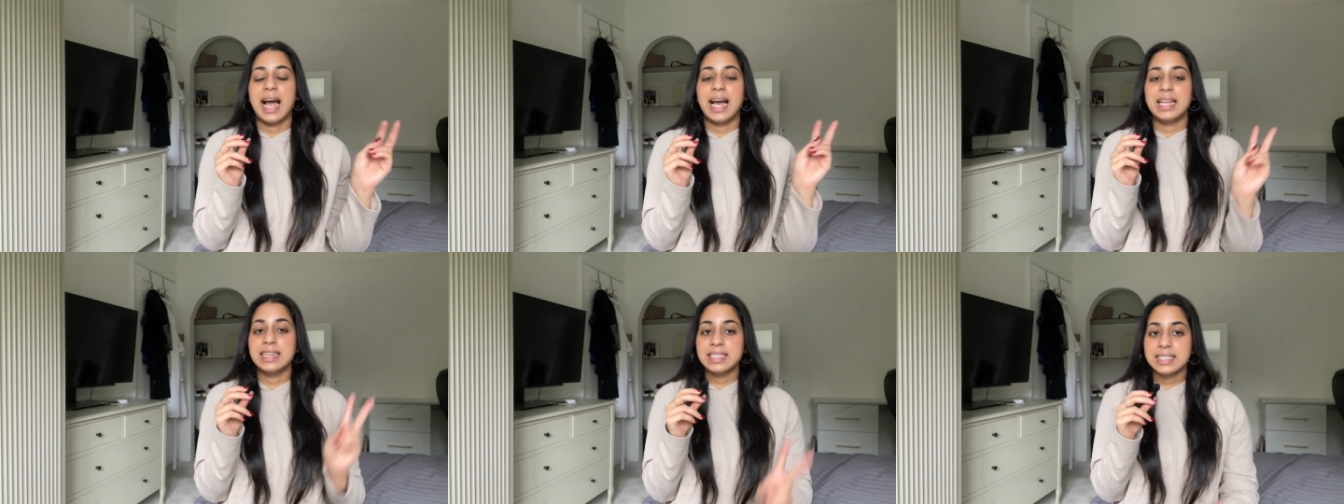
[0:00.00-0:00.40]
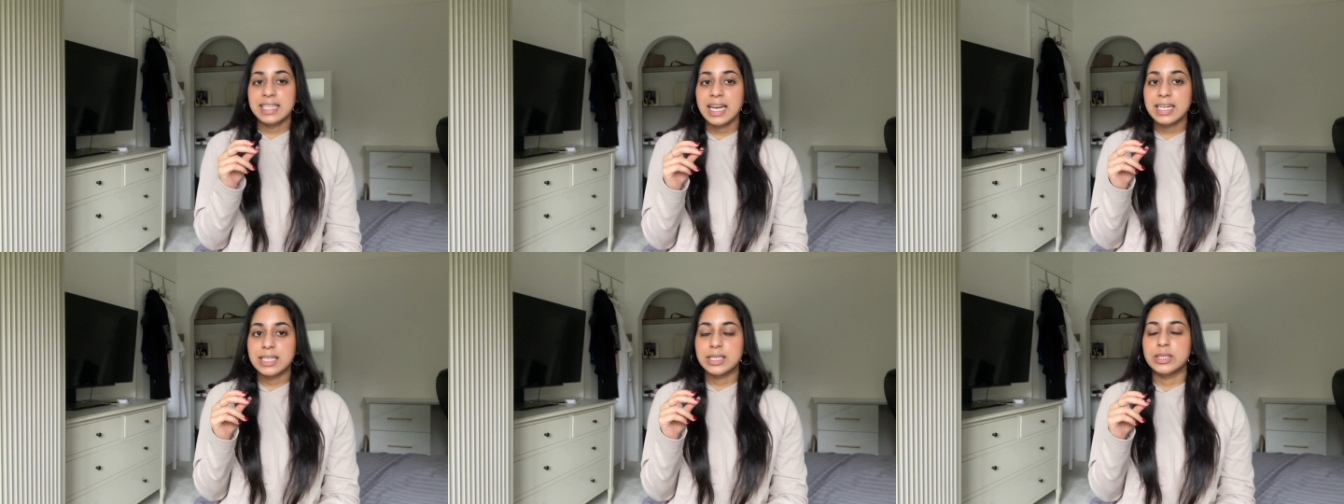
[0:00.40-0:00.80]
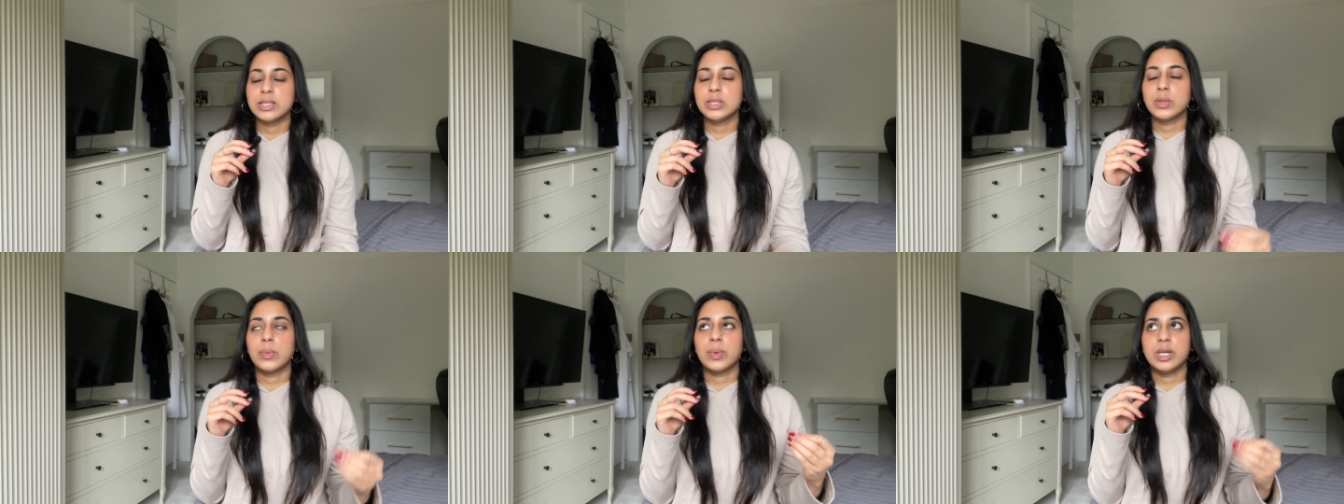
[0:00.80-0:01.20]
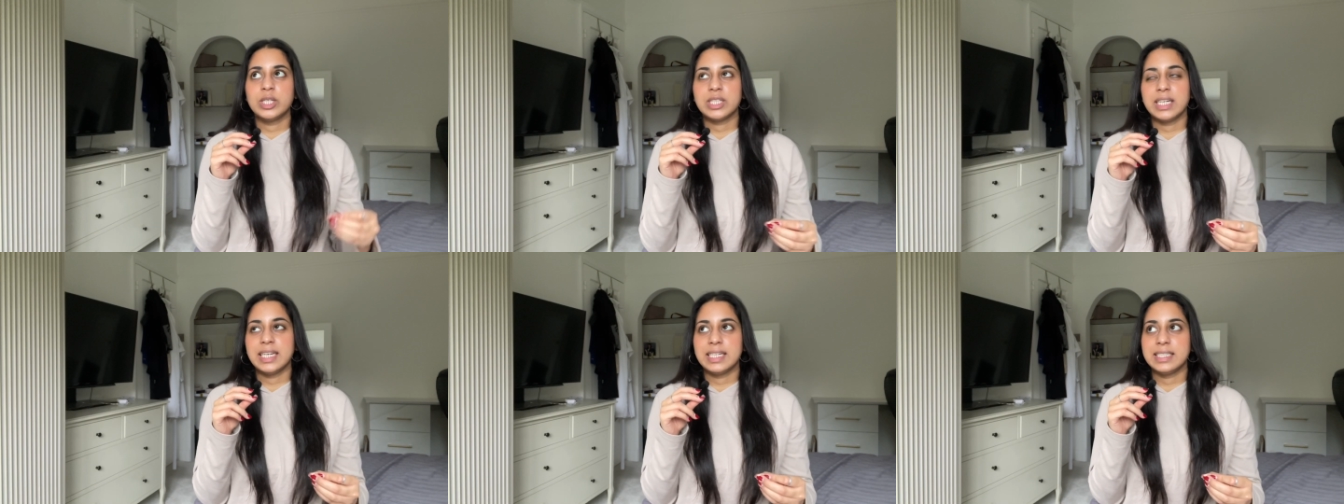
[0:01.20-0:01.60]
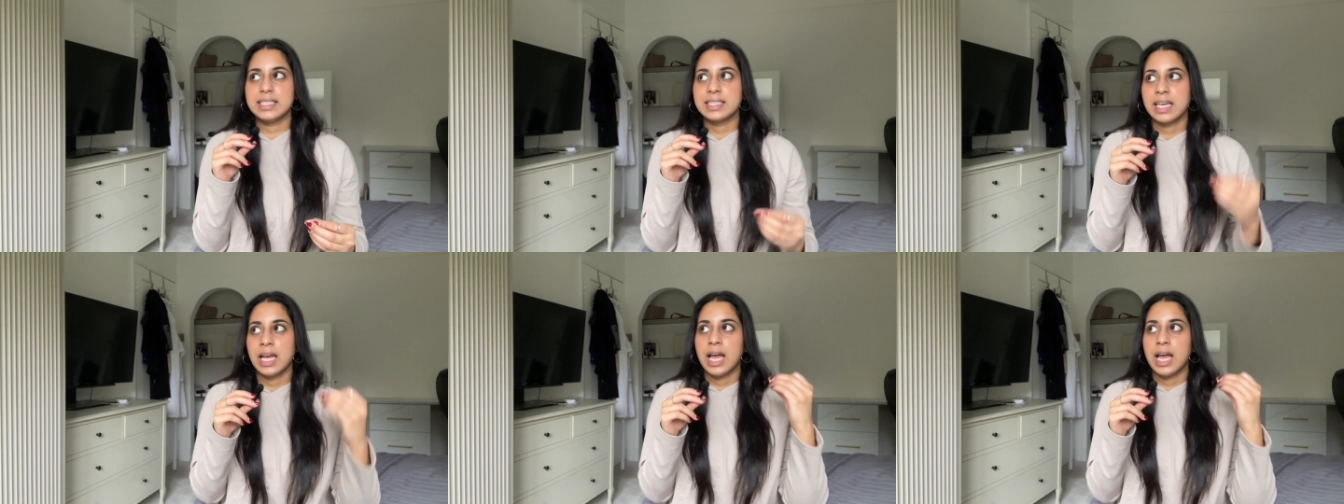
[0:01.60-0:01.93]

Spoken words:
And the second, which is